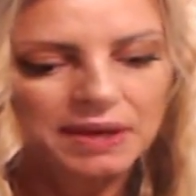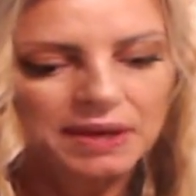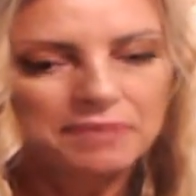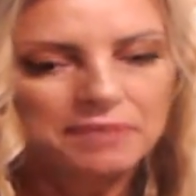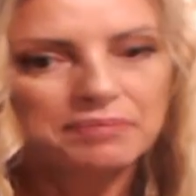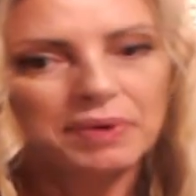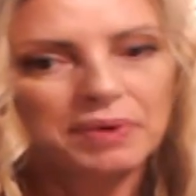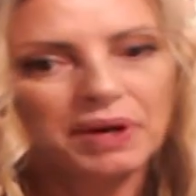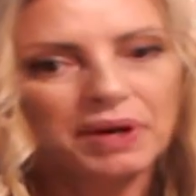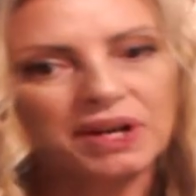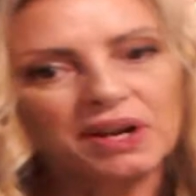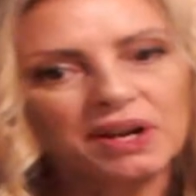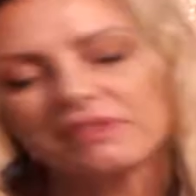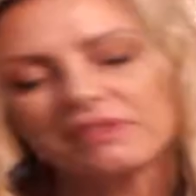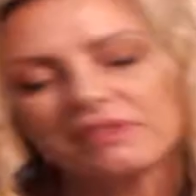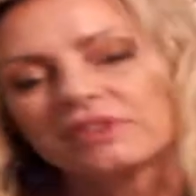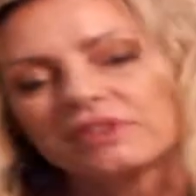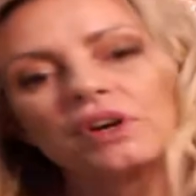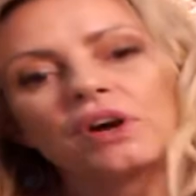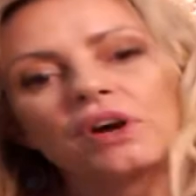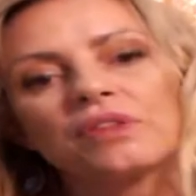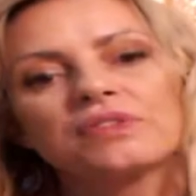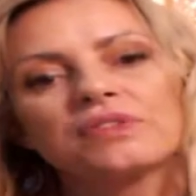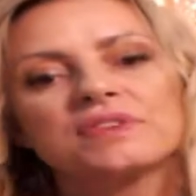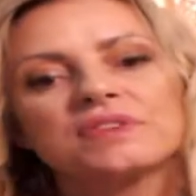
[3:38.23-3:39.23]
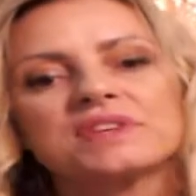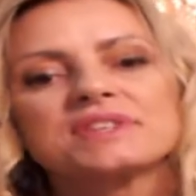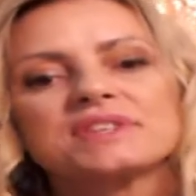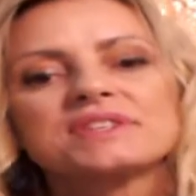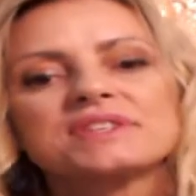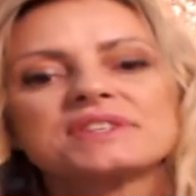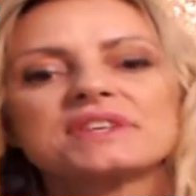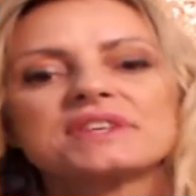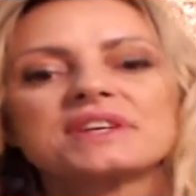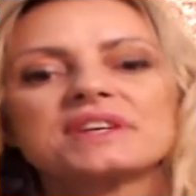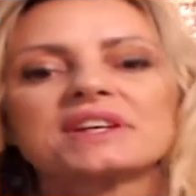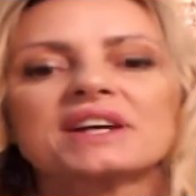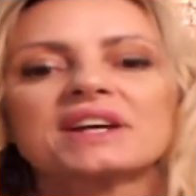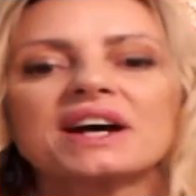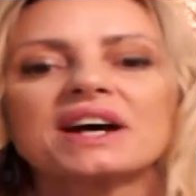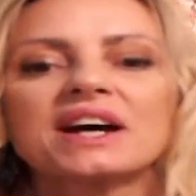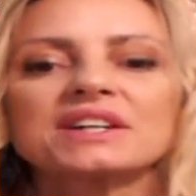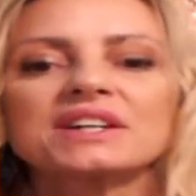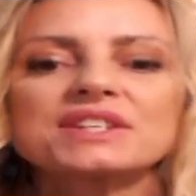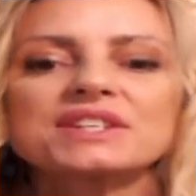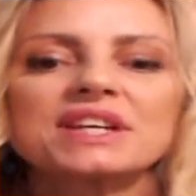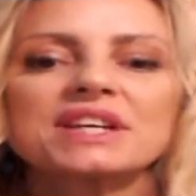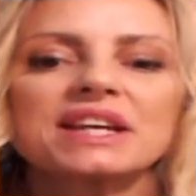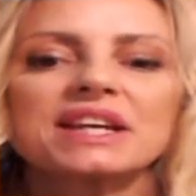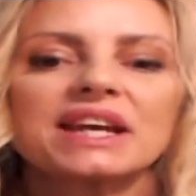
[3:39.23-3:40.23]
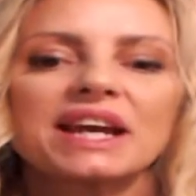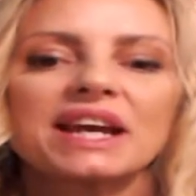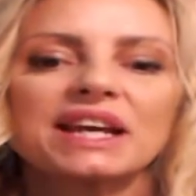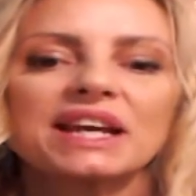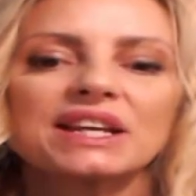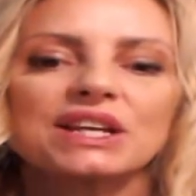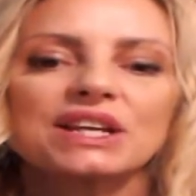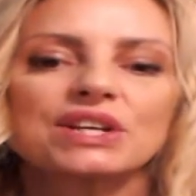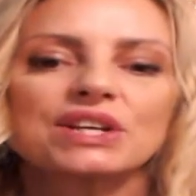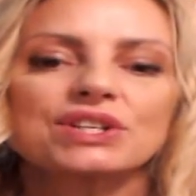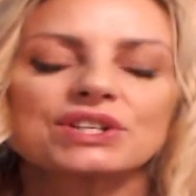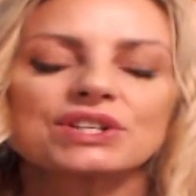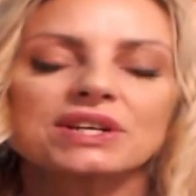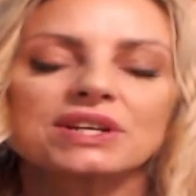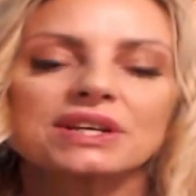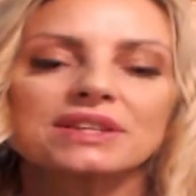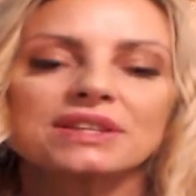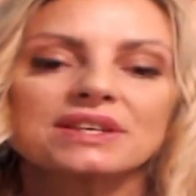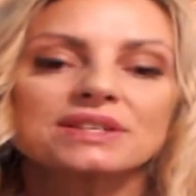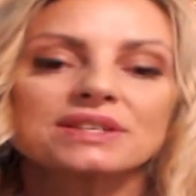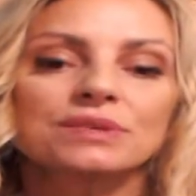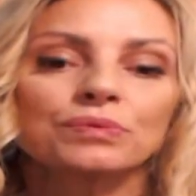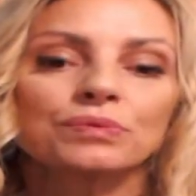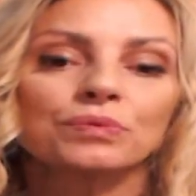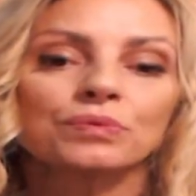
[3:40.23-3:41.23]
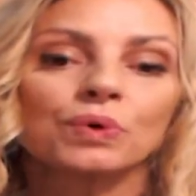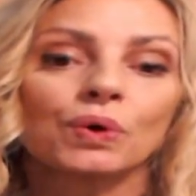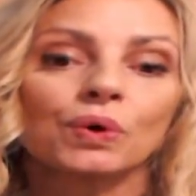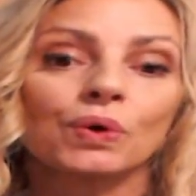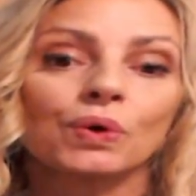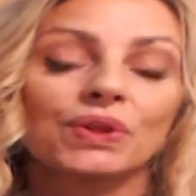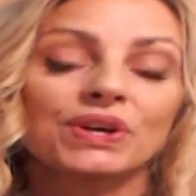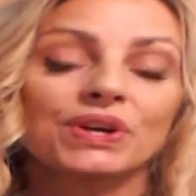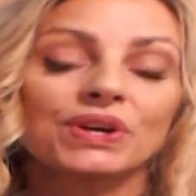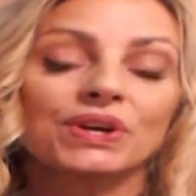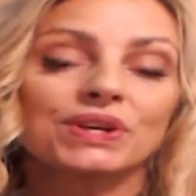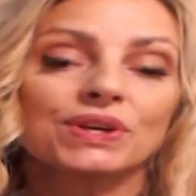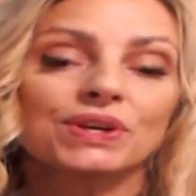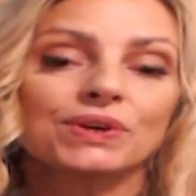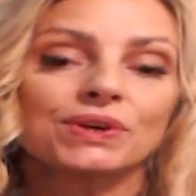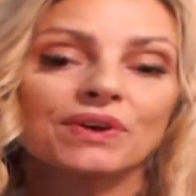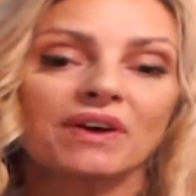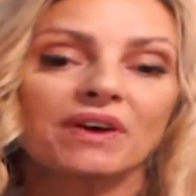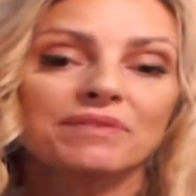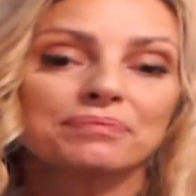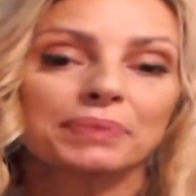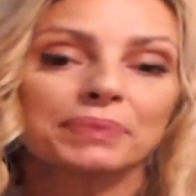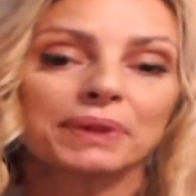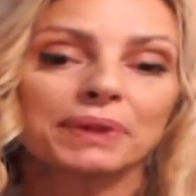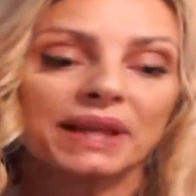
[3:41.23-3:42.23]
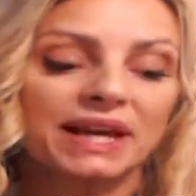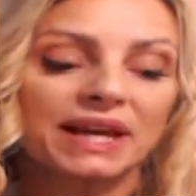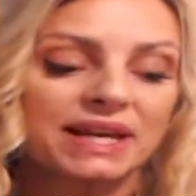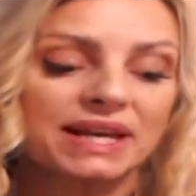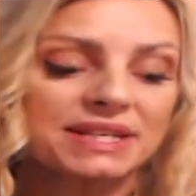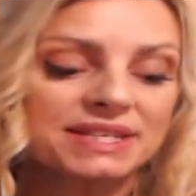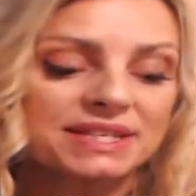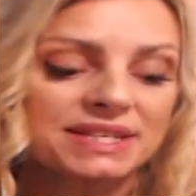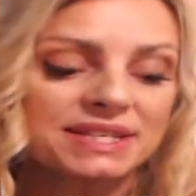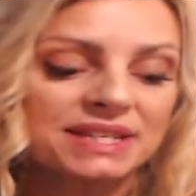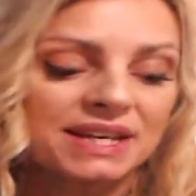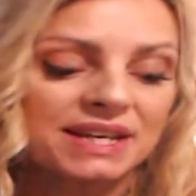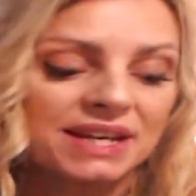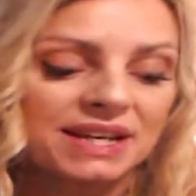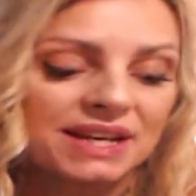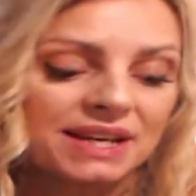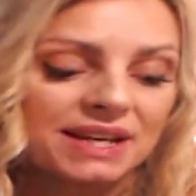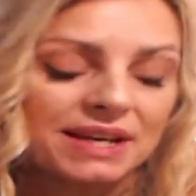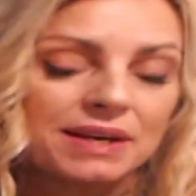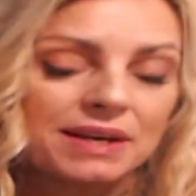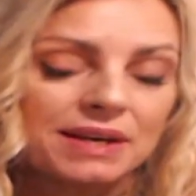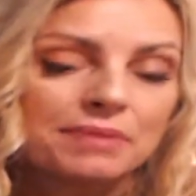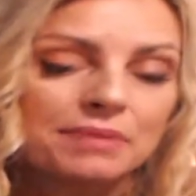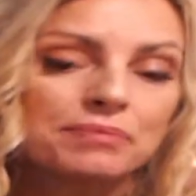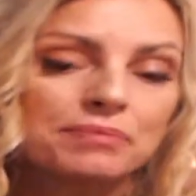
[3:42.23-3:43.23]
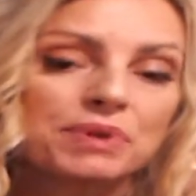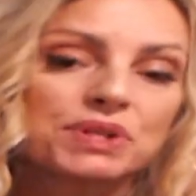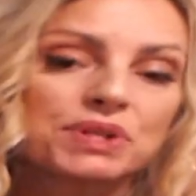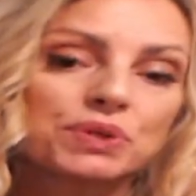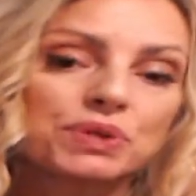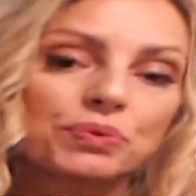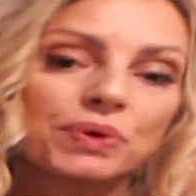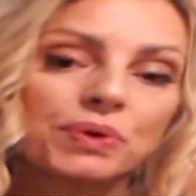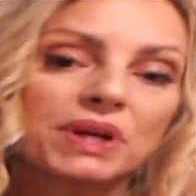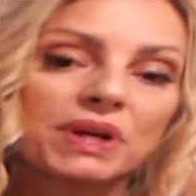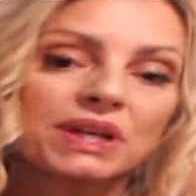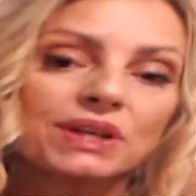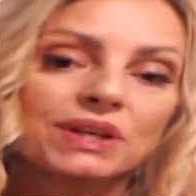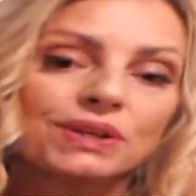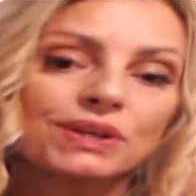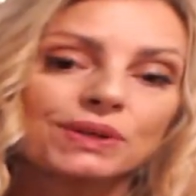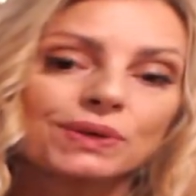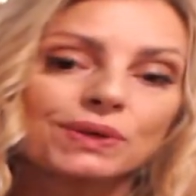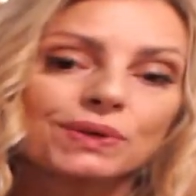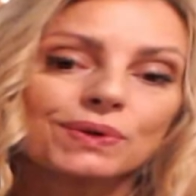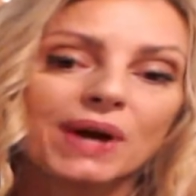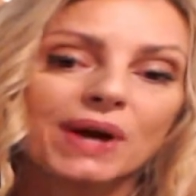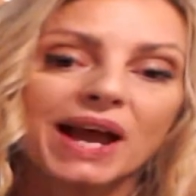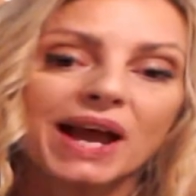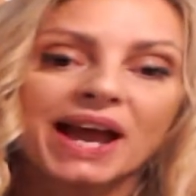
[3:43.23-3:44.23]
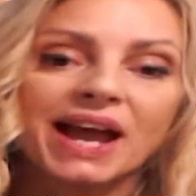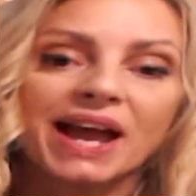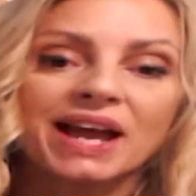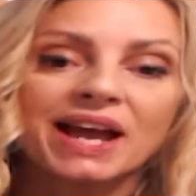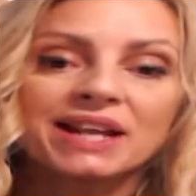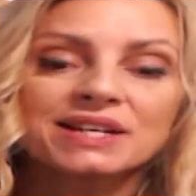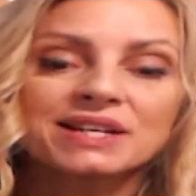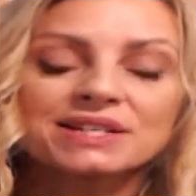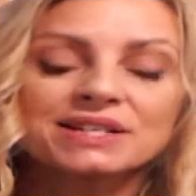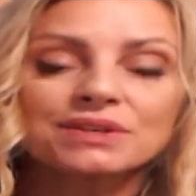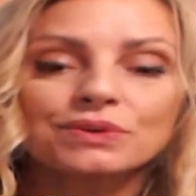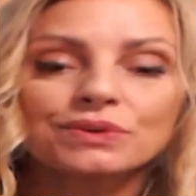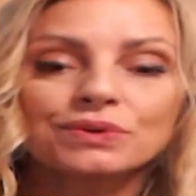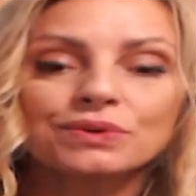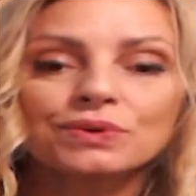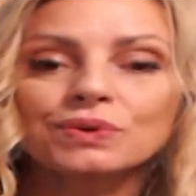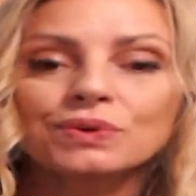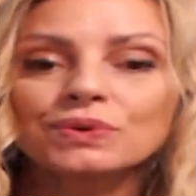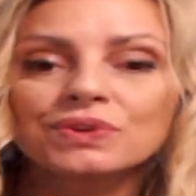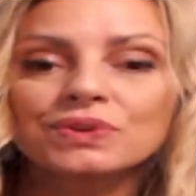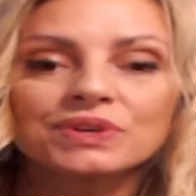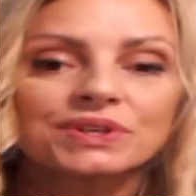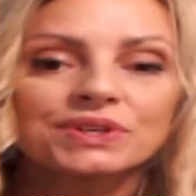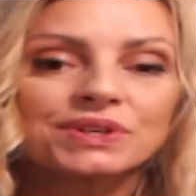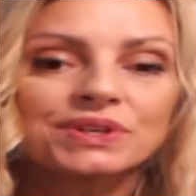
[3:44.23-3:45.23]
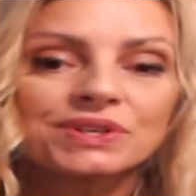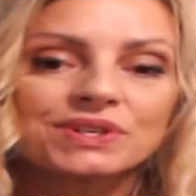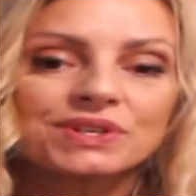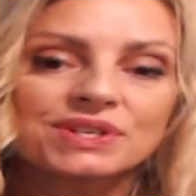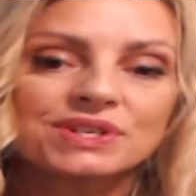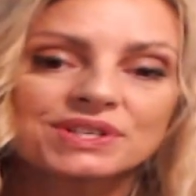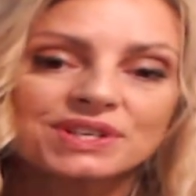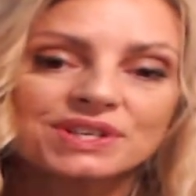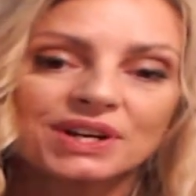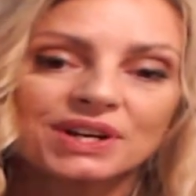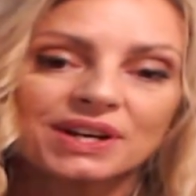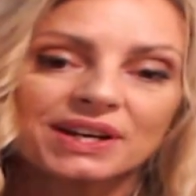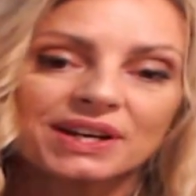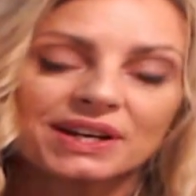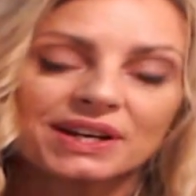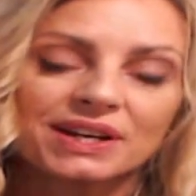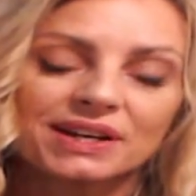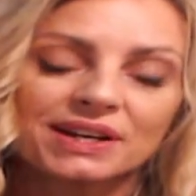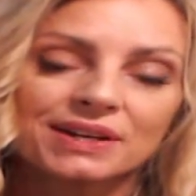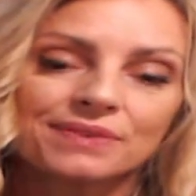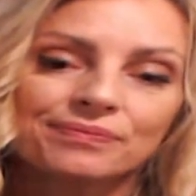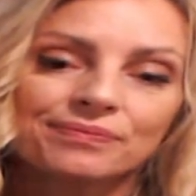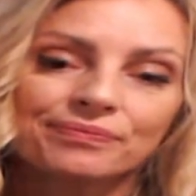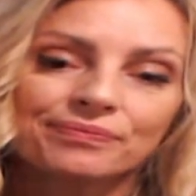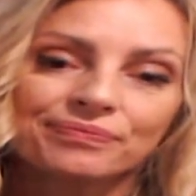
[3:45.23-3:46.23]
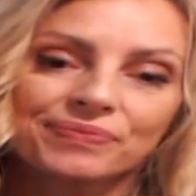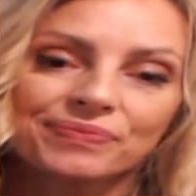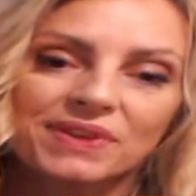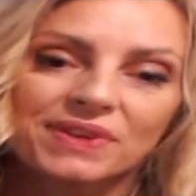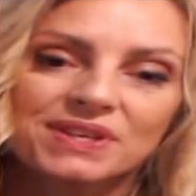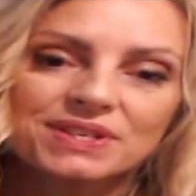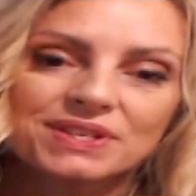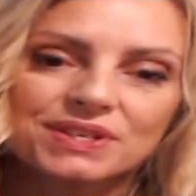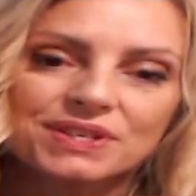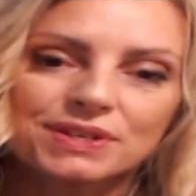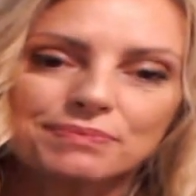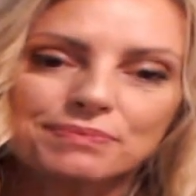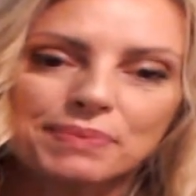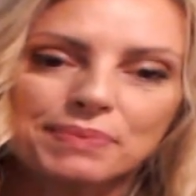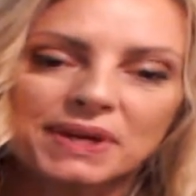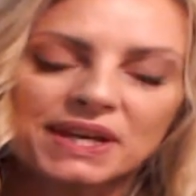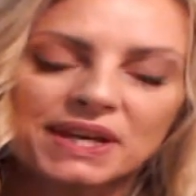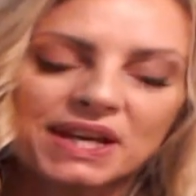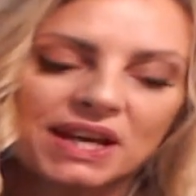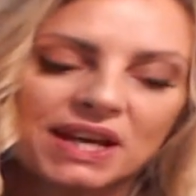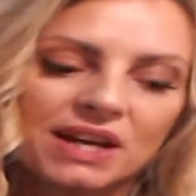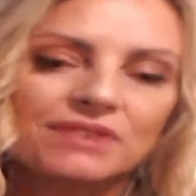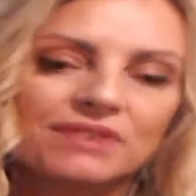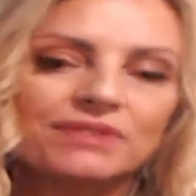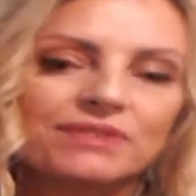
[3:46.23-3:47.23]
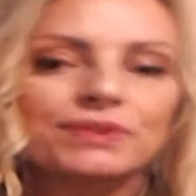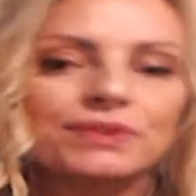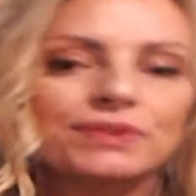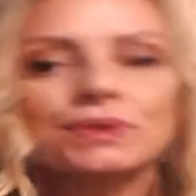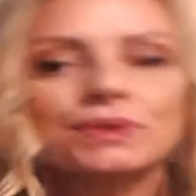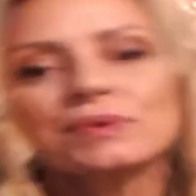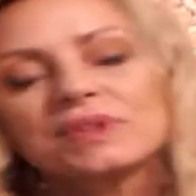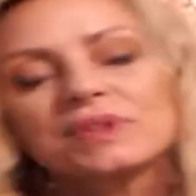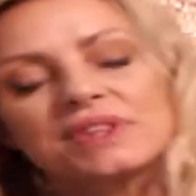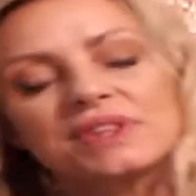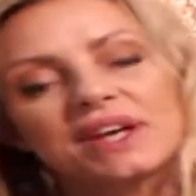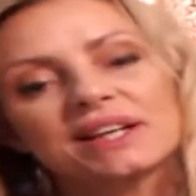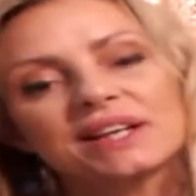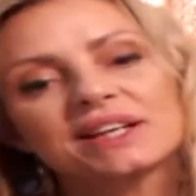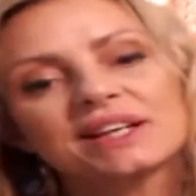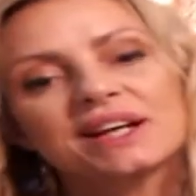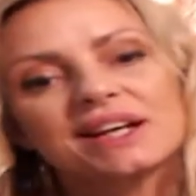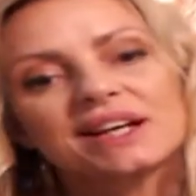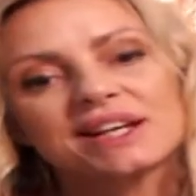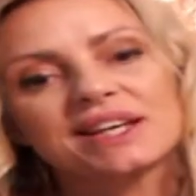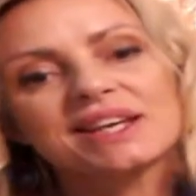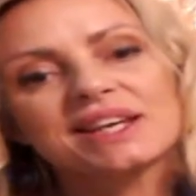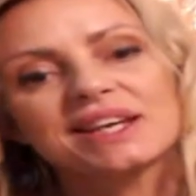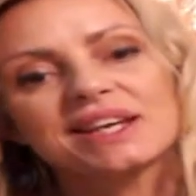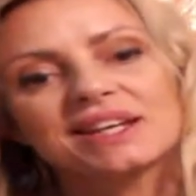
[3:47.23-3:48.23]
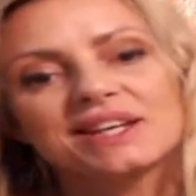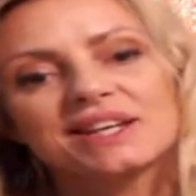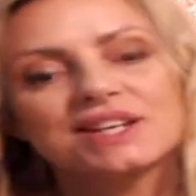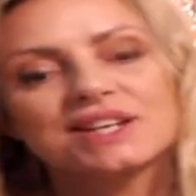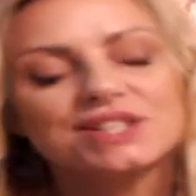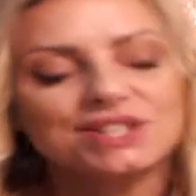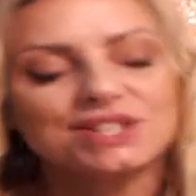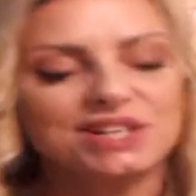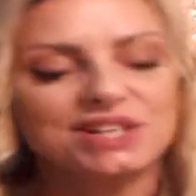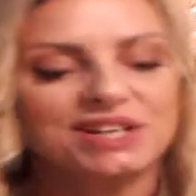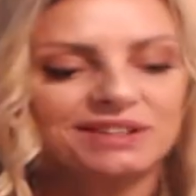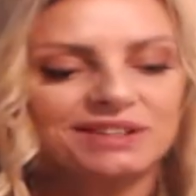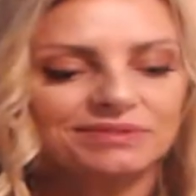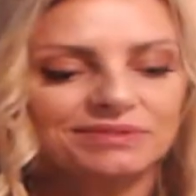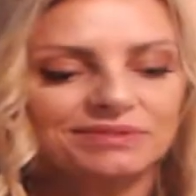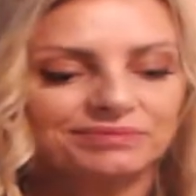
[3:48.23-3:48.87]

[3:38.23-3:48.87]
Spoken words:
But I've got this cutting energy, this wall that you have placed between you and all that you desire. So be careful with that cutting energy.